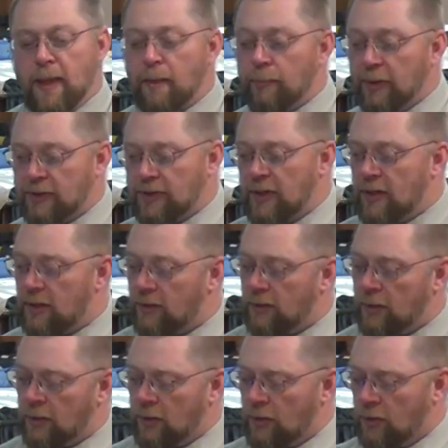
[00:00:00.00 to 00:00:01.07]
but then
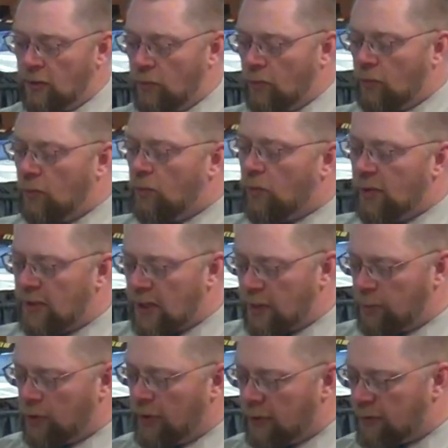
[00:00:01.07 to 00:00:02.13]
when they
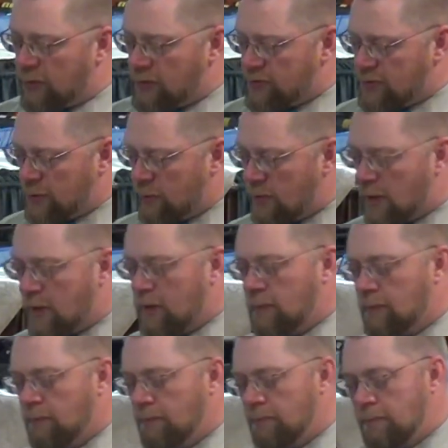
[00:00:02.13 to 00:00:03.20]
plundered Judah
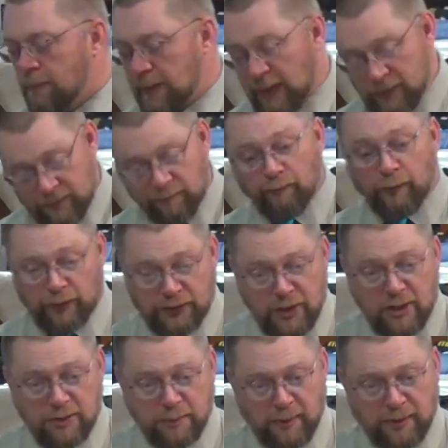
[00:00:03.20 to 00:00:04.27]
because for
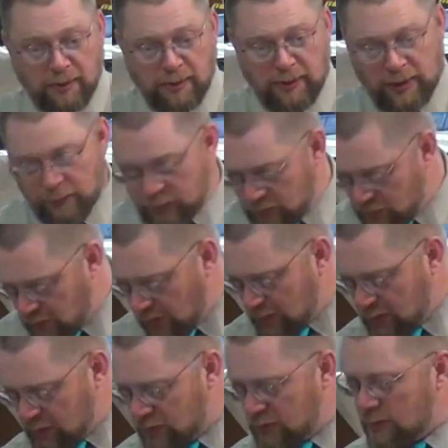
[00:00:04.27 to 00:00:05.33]
judgment he was
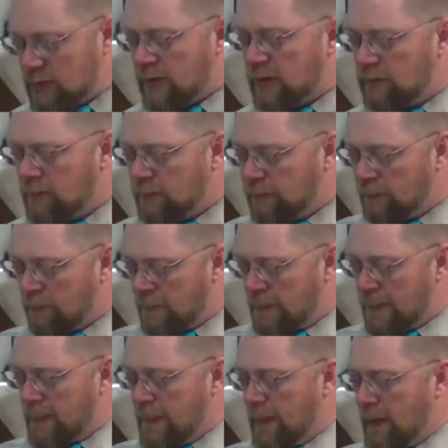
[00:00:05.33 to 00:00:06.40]
judging Judah
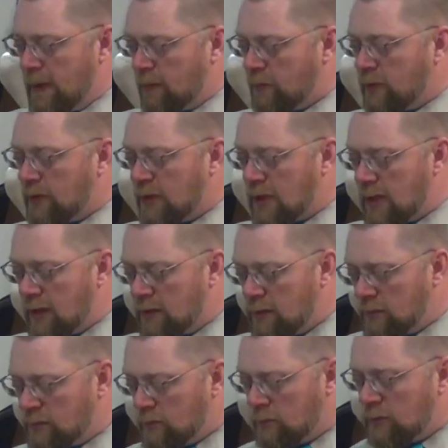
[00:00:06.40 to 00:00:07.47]
and when they
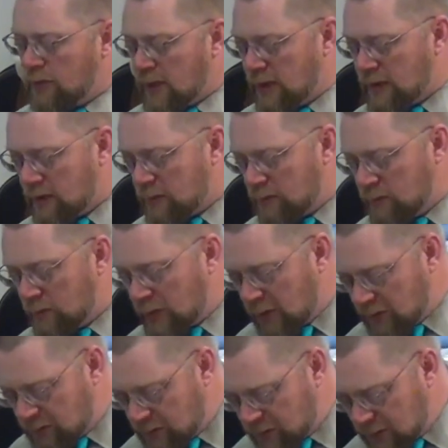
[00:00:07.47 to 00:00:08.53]
when they when
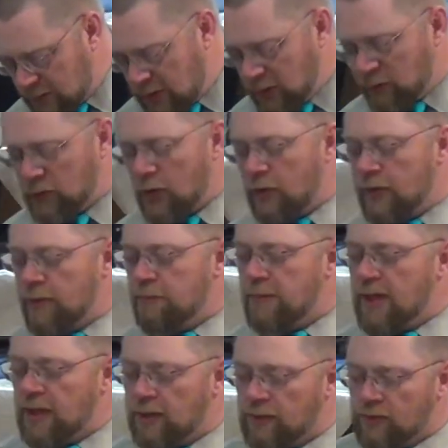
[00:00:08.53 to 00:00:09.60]
they killed all them
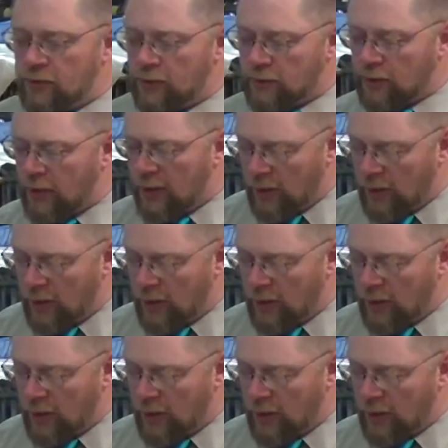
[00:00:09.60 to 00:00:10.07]
men and took